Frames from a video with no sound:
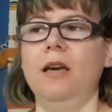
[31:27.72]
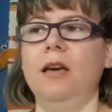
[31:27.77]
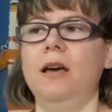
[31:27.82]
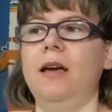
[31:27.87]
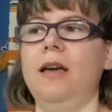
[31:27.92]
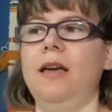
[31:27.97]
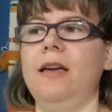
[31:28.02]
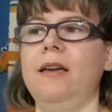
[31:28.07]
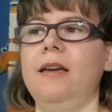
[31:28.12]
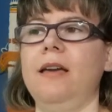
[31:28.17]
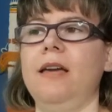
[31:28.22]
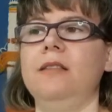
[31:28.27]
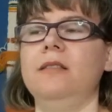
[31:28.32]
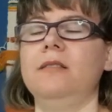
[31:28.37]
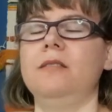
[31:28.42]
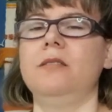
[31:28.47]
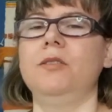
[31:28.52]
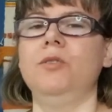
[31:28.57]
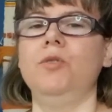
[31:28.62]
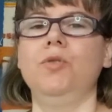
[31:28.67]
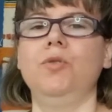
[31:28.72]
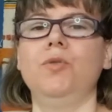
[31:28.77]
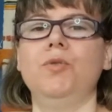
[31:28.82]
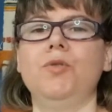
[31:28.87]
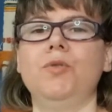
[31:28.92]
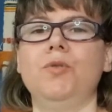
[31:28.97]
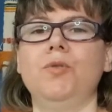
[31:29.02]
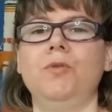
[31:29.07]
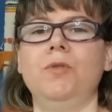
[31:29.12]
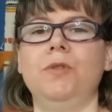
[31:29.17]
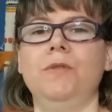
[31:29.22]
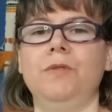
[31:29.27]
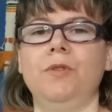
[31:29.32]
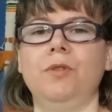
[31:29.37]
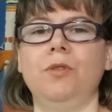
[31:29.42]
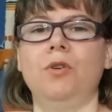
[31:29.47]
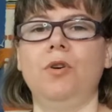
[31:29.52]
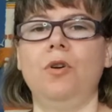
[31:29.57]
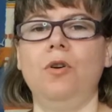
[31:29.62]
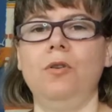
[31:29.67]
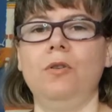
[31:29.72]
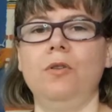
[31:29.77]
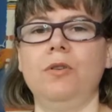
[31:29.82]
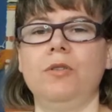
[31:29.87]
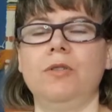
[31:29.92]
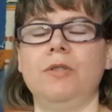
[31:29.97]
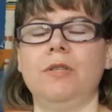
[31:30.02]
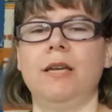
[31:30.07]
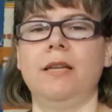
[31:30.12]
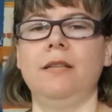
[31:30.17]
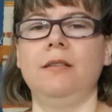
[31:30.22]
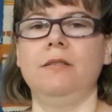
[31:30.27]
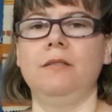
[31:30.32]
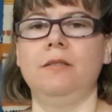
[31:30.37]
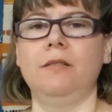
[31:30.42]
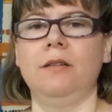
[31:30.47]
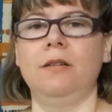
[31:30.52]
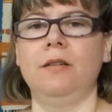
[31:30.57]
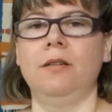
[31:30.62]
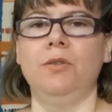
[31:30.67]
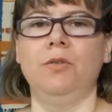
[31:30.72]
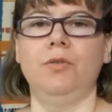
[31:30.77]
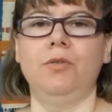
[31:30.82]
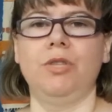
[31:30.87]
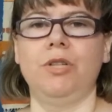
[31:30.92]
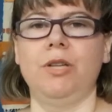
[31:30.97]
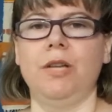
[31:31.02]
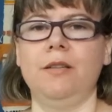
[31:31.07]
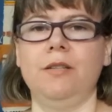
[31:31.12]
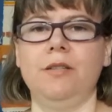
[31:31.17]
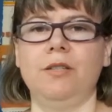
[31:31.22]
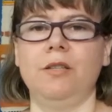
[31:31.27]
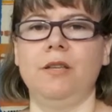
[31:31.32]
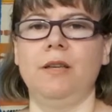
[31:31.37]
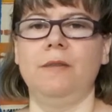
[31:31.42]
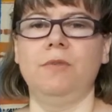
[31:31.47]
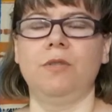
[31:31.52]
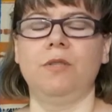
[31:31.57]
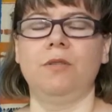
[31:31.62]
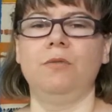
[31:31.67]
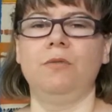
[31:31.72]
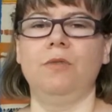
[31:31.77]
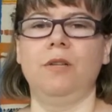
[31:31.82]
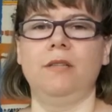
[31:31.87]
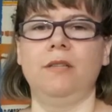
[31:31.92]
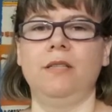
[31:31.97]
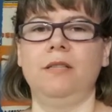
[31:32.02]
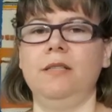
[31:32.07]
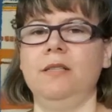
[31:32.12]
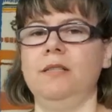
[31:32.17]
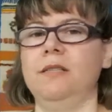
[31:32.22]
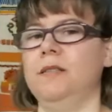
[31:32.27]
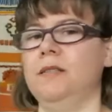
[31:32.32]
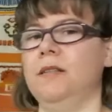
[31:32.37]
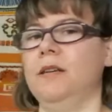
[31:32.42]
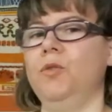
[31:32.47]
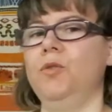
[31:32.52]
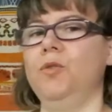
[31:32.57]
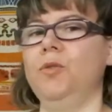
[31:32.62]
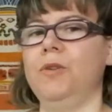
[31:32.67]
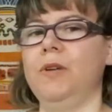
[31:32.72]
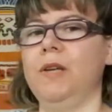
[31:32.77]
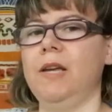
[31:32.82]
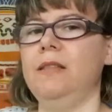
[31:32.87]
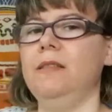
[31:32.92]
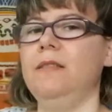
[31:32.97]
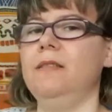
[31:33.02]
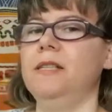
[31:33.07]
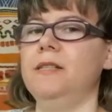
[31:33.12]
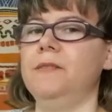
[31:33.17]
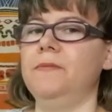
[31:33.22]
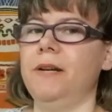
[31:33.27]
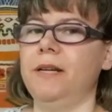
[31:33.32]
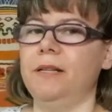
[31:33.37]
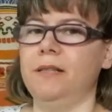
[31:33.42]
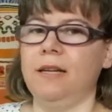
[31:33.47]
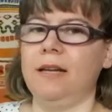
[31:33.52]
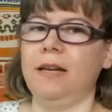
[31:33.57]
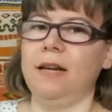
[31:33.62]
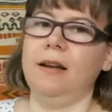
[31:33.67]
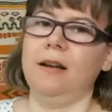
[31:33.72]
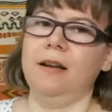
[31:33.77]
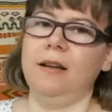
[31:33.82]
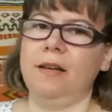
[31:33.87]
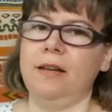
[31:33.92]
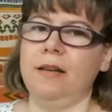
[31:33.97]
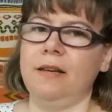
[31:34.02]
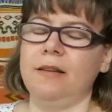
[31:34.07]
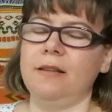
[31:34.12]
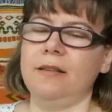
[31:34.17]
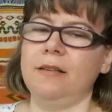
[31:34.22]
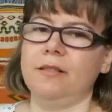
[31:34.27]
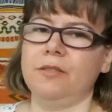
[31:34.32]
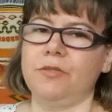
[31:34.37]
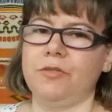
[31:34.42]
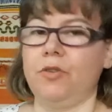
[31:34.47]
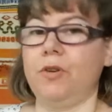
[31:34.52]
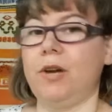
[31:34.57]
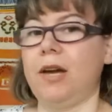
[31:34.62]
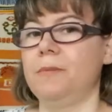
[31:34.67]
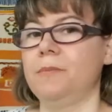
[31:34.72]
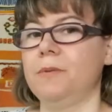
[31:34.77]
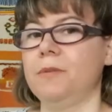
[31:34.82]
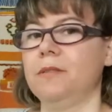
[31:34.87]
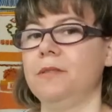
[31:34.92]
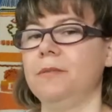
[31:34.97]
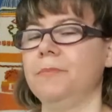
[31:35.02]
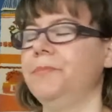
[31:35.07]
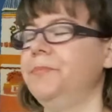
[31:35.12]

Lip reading: and you use two different colors, and you change them so that it is you create these vertical stripes.